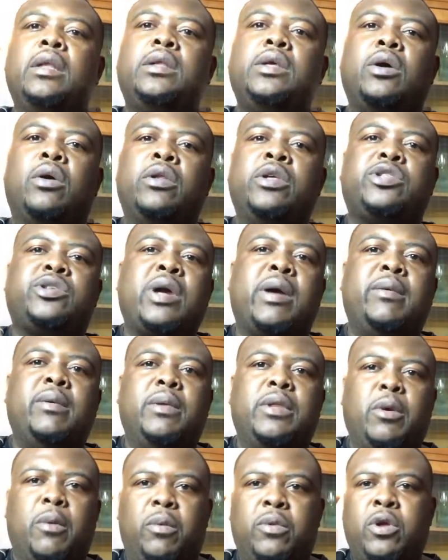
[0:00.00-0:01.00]
The
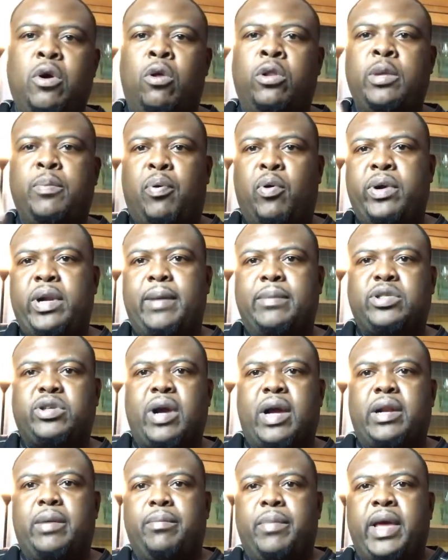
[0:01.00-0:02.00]
only point I'm
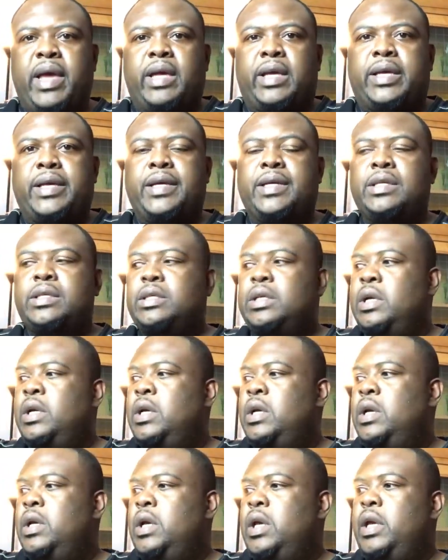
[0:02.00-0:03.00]
trying to make
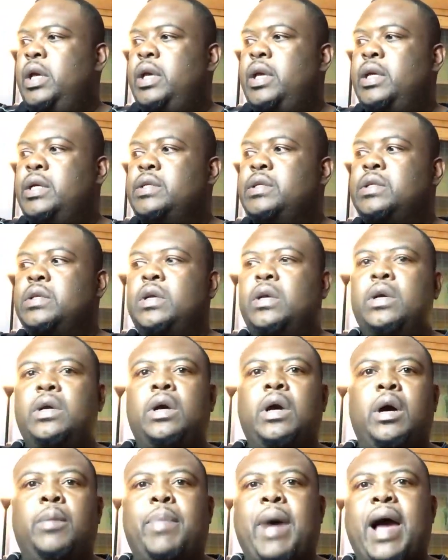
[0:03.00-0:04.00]
is
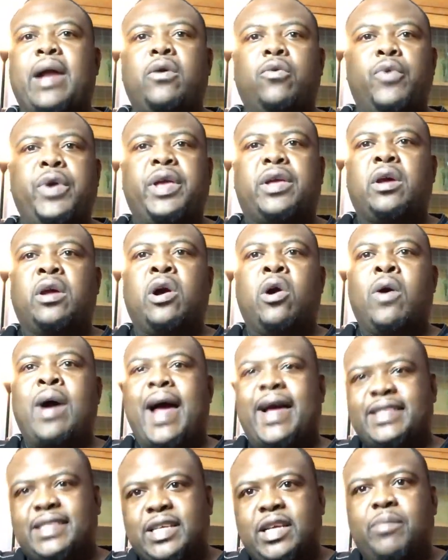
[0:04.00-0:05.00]
about a week ago.
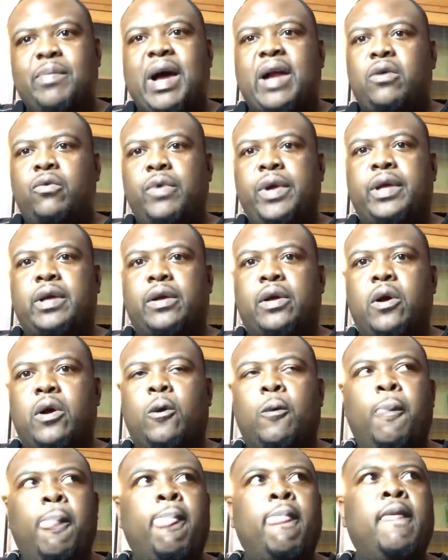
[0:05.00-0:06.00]
I say about a week
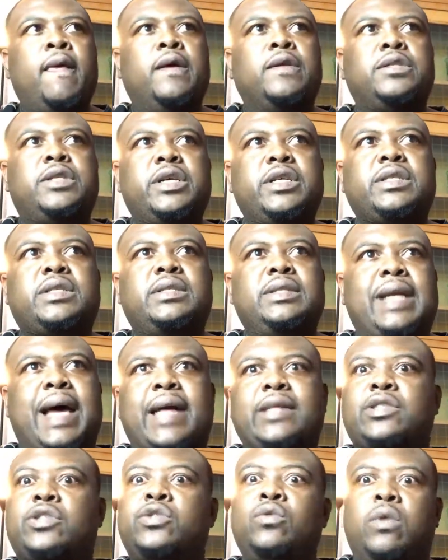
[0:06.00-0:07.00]
ago, just
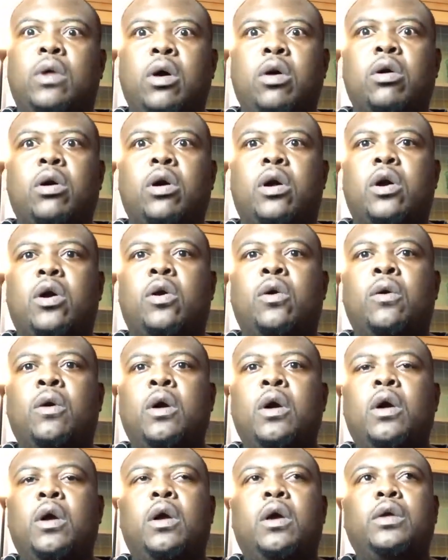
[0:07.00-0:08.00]
not too long ago.
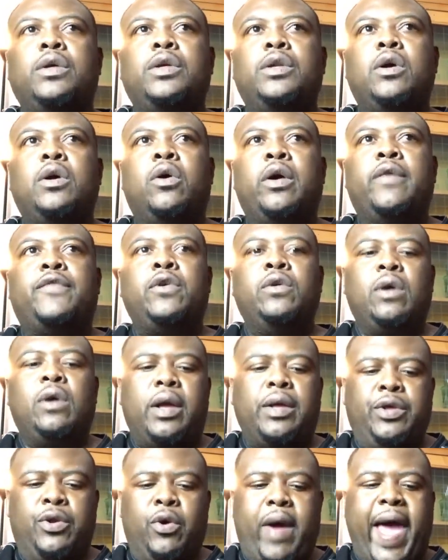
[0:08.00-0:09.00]
If
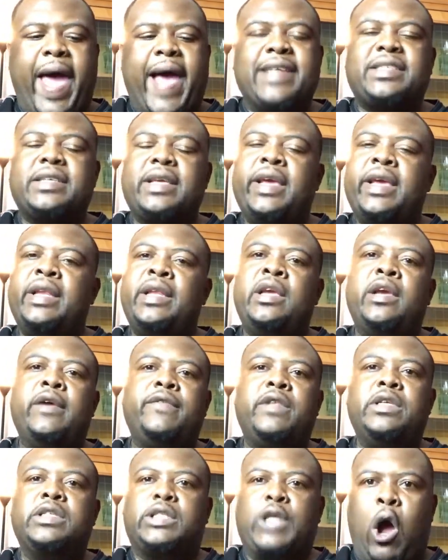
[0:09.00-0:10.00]
you ask any of
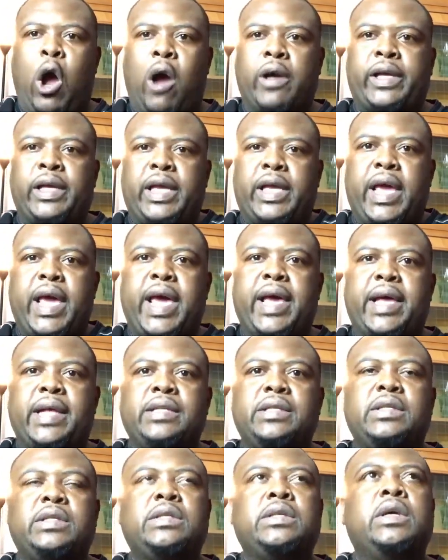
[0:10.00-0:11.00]
these talking
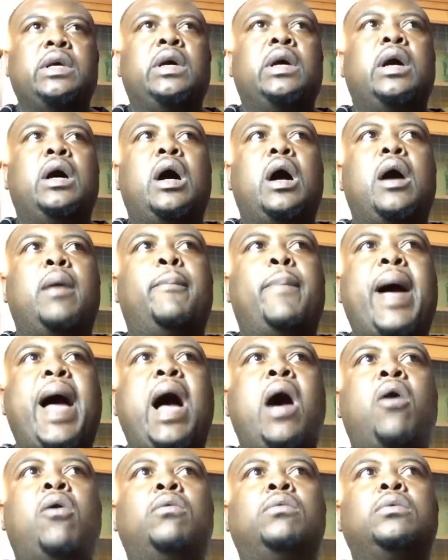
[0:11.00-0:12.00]
heads
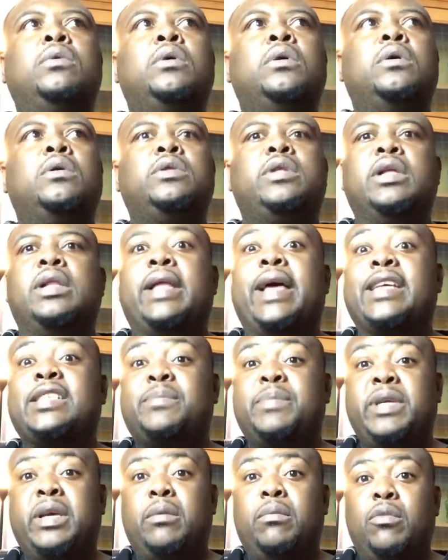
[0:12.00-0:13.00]
about the
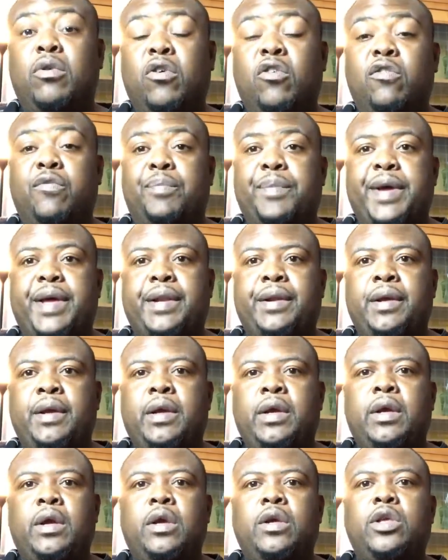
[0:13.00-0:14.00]
lesbian movement,
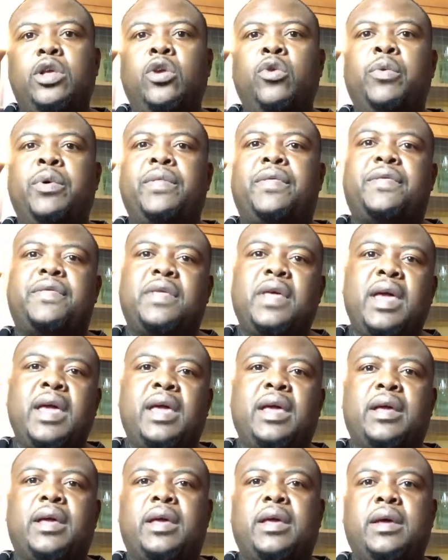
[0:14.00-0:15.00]
you would
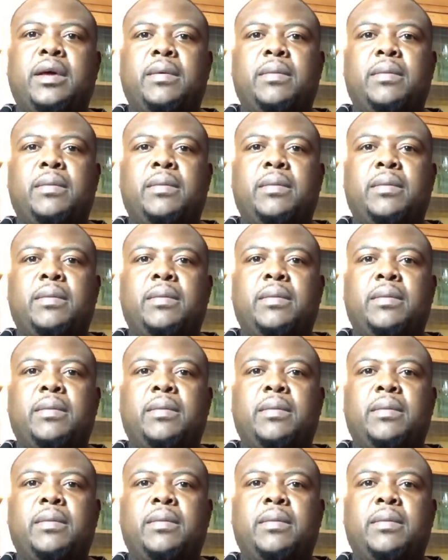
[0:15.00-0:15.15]
think